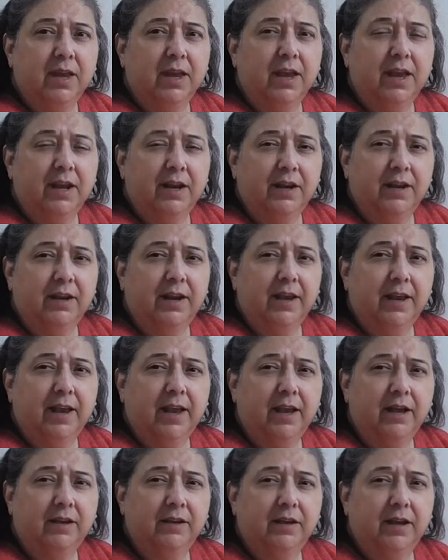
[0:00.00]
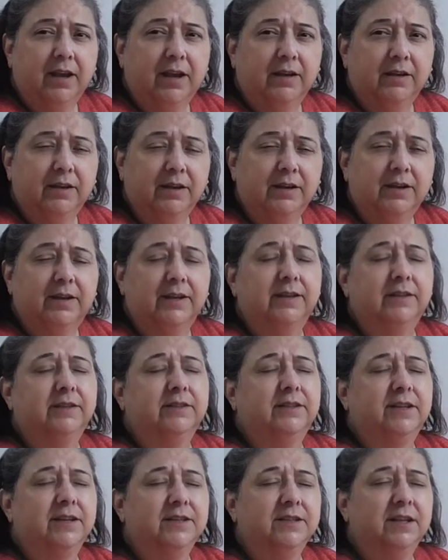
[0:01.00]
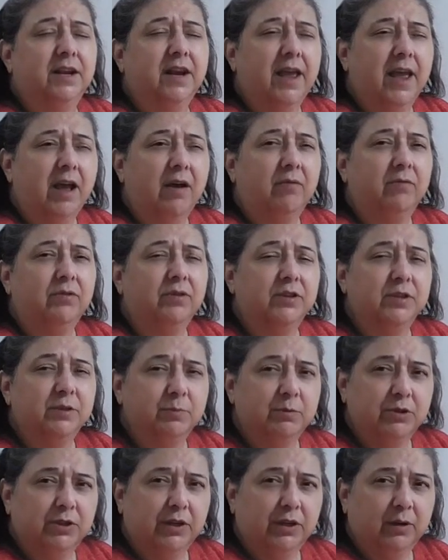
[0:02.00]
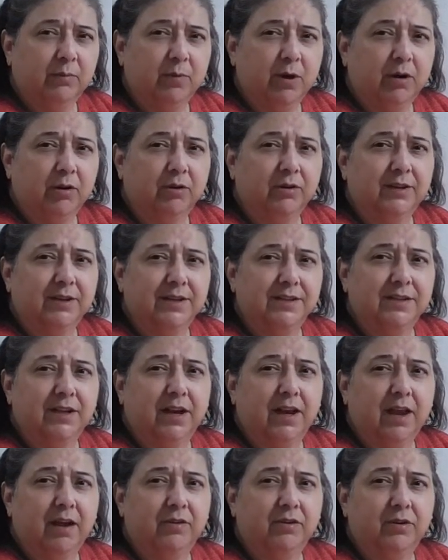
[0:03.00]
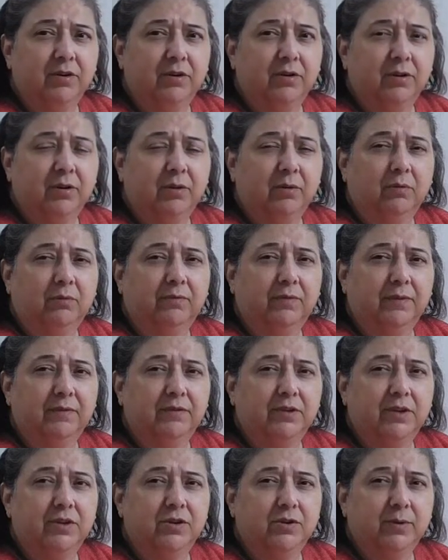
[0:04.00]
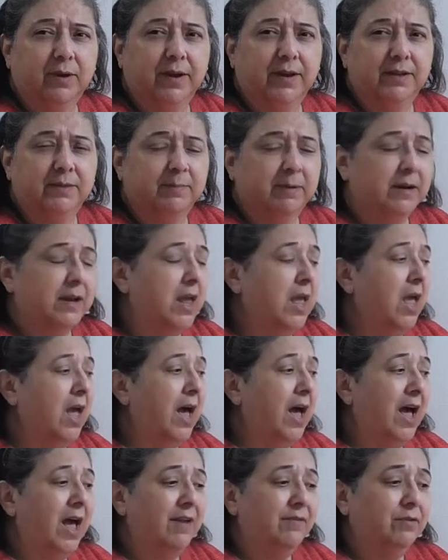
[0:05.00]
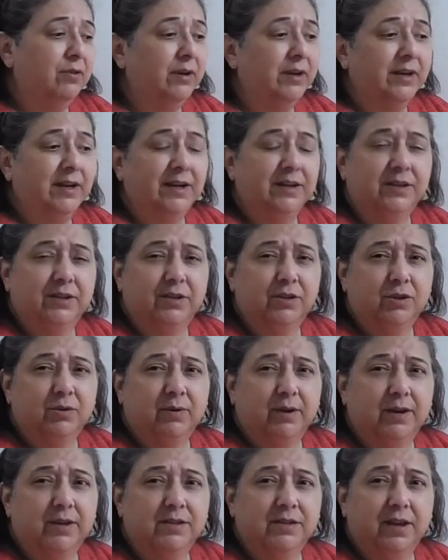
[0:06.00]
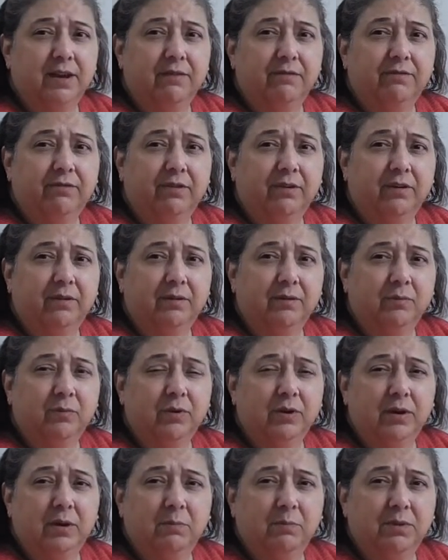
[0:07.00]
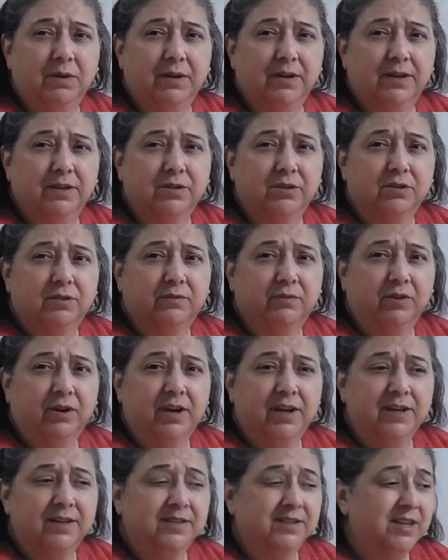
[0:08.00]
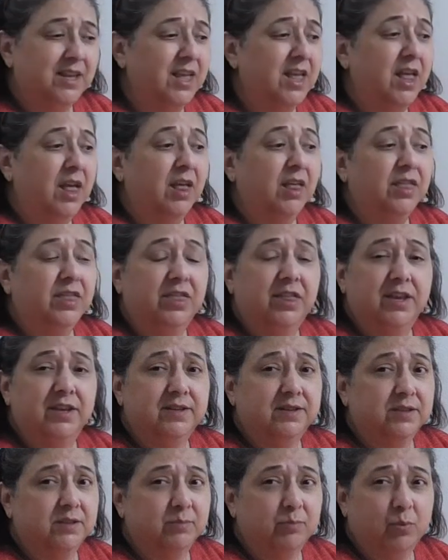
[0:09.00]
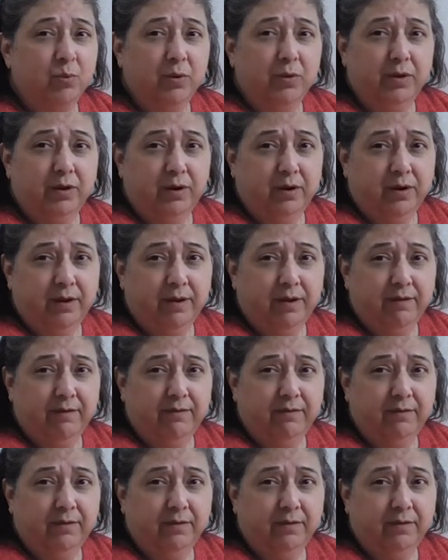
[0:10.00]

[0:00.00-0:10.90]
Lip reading: It does allow, this particular model does allow you to hold 15 trays, but I've only got 10 trays, and we're empty nesters. For us, this is more than enough.